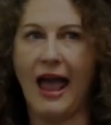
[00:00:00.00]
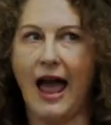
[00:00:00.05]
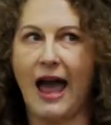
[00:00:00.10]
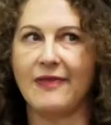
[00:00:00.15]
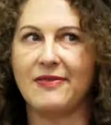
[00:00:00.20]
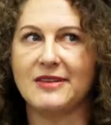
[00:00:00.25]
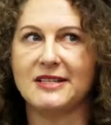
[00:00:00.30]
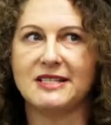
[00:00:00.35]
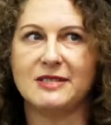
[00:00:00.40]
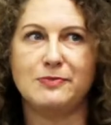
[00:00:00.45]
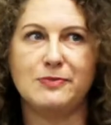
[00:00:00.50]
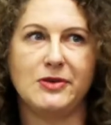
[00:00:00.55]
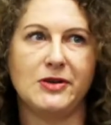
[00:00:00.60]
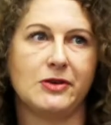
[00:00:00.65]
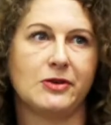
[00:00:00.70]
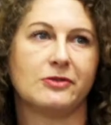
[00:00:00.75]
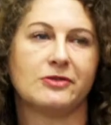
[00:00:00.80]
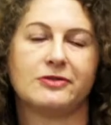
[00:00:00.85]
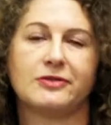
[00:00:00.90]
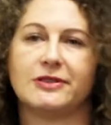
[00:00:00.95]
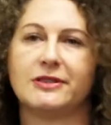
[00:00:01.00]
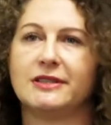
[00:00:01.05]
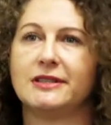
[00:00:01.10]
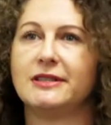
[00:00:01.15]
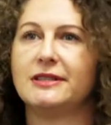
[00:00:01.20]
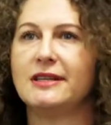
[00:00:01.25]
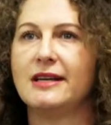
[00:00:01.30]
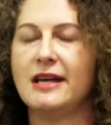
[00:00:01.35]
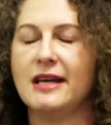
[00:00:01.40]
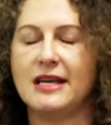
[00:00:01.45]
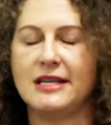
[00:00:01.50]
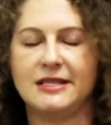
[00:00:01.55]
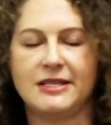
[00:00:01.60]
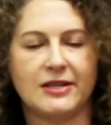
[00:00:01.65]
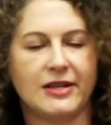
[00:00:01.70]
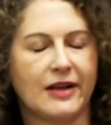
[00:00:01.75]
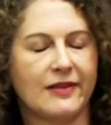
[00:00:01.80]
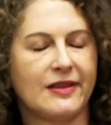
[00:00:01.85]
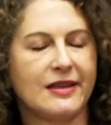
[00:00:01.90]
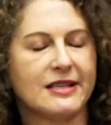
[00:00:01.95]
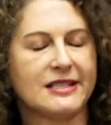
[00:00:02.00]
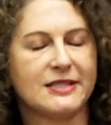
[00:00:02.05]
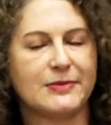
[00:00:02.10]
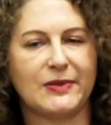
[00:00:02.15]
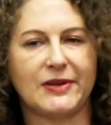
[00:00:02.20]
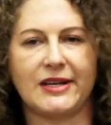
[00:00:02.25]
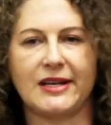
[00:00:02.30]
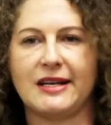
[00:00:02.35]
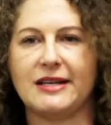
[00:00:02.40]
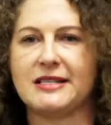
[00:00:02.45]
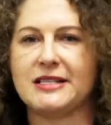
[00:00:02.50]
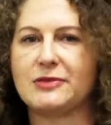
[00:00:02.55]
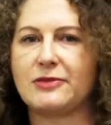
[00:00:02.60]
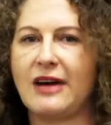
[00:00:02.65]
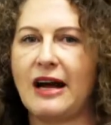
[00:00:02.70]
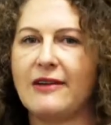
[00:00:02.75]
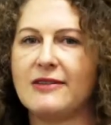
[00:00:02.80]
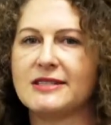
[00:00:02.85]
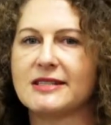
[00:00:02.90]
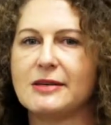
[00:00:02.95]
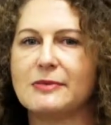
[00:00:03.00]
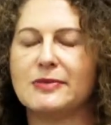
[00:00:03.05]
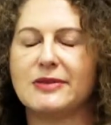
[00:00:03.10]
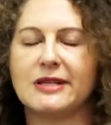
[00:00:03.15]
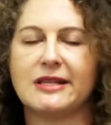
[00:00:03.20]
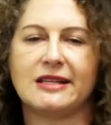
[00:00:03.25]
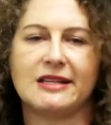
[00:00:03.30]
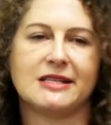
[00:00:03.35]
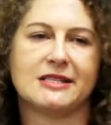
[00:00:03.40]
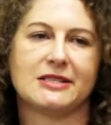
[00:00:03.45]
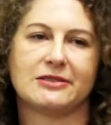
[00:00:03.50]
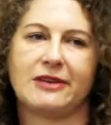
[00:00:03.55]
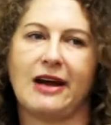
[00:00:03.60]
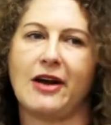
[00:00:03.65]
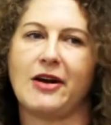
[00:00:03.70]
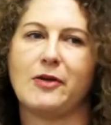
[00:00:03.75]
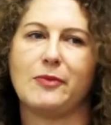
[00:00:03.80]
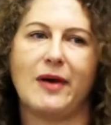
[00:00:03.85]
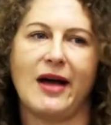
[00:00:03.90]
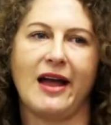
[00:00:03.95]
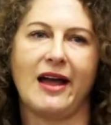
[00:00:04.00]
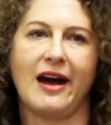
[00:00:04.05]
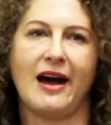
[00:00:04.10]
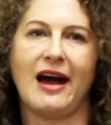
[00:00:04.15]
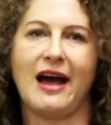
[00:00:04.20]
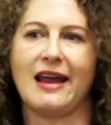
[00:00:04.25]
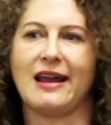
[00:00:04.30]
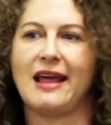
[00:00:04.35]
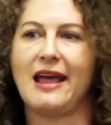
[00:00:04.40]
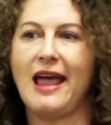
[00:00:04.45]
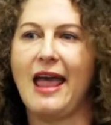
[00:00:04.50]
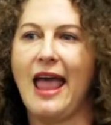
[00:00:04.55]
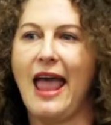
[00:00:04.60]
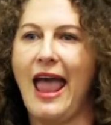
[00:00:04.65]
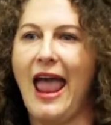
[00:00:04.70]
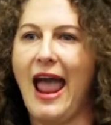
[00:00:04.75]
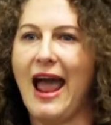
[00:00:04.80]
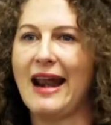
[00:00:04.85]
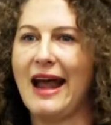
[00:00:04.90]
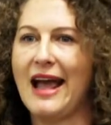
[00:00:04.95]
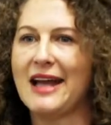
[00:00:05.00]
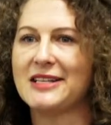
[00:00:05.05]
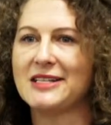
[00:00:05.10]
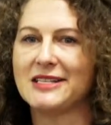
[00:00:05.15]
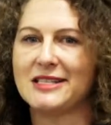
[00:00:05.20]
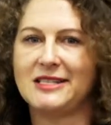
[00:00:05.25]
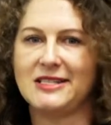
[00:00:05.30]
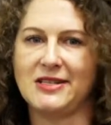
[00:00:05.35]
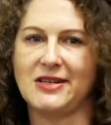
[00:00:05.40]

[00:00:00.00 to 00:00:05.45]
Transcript: had this beautiful near-death experience where I was completely surrounded by God, and I just